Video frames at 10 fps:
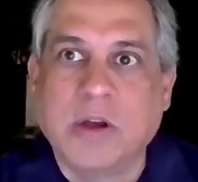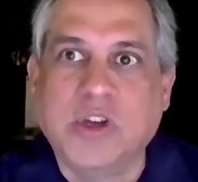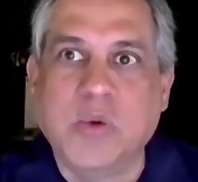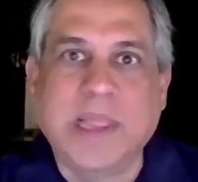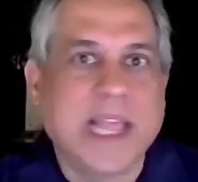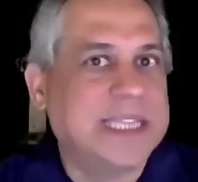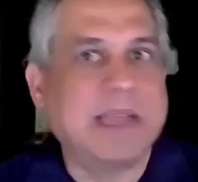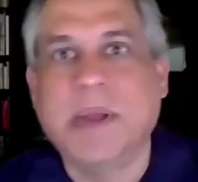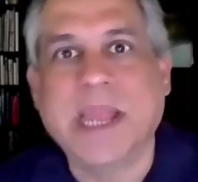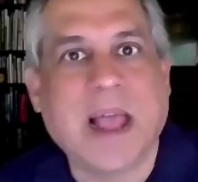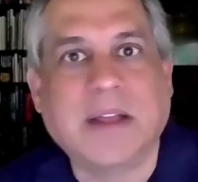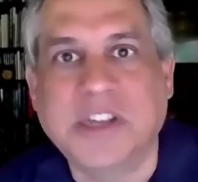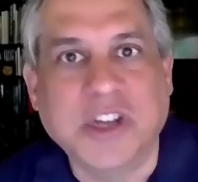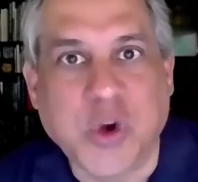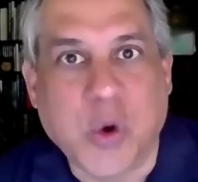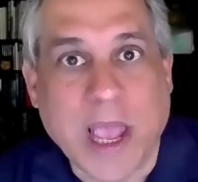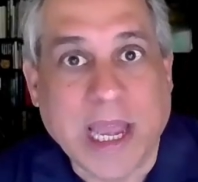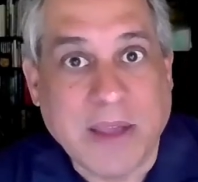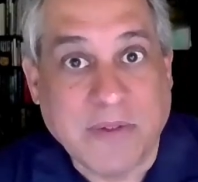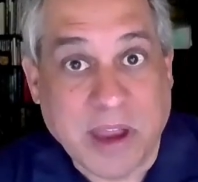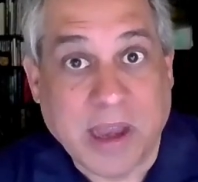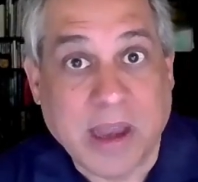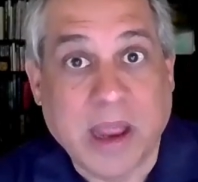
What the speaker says: Do we let somebody else enjoy it even?